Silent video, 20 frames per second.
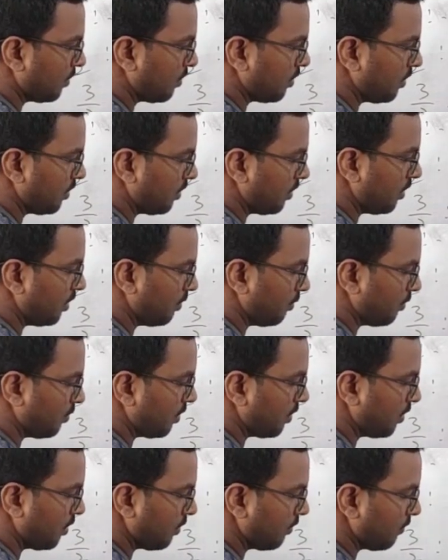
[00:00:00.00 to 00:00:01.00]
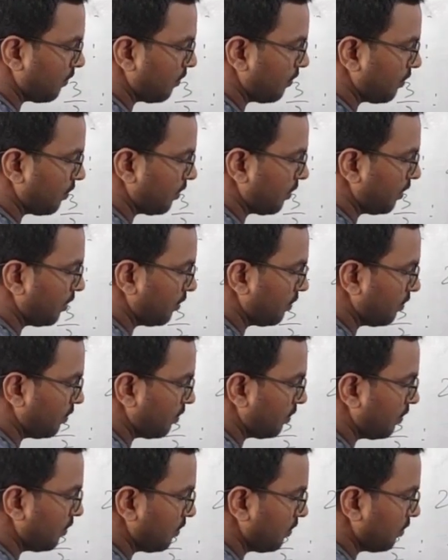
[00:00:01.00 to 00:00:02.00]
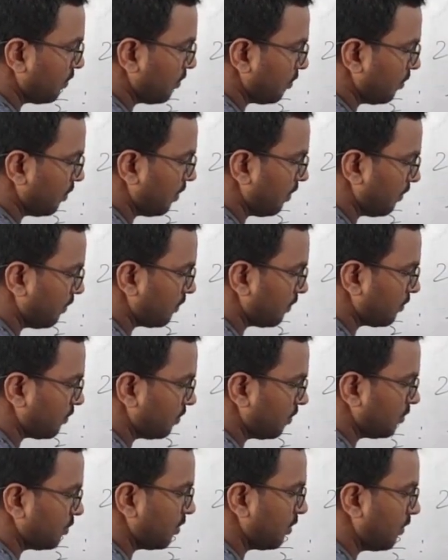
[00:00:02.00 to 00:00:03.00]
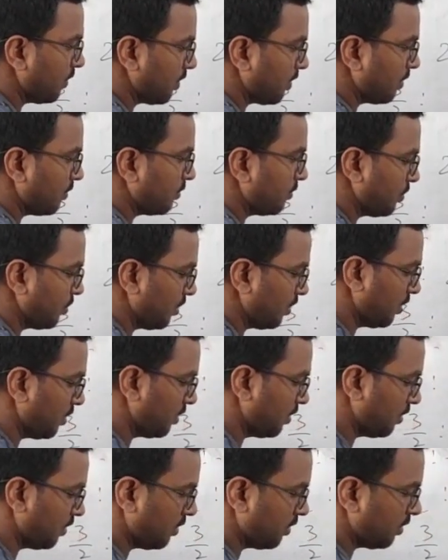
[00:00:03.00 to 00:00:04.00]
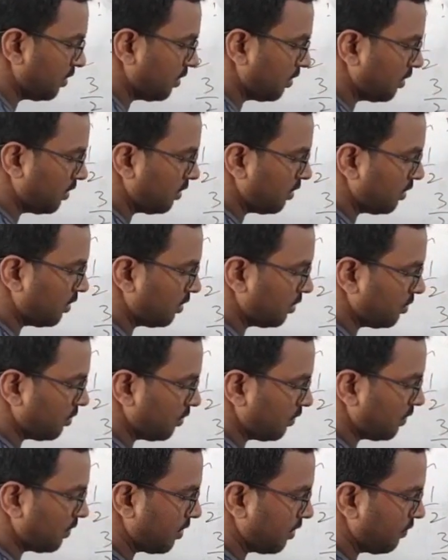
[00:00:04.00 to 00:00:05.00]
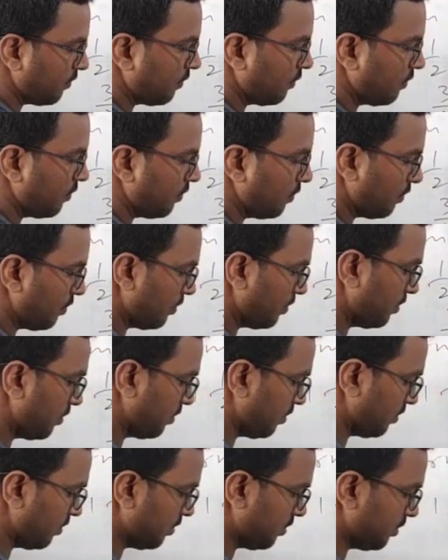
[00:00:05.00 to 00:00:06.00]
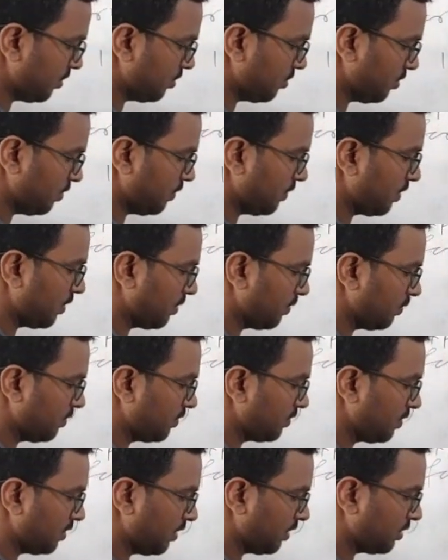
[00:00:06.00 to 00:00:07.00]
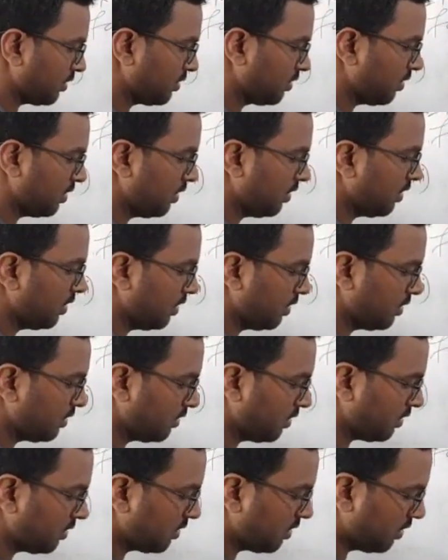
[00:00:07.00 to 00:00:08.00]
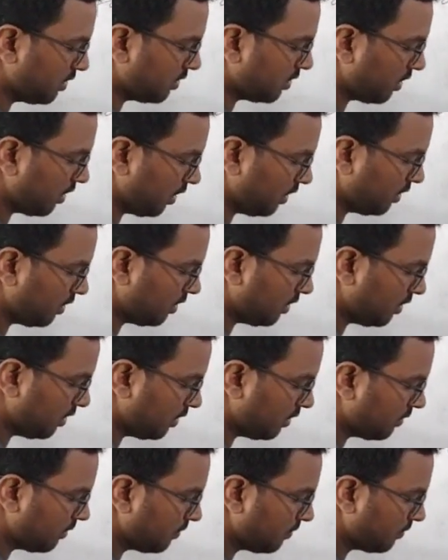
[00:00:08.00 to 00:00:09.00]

13/4 into 12. So this will become 3, this will become 4, this will become 6. 6 3s are 18,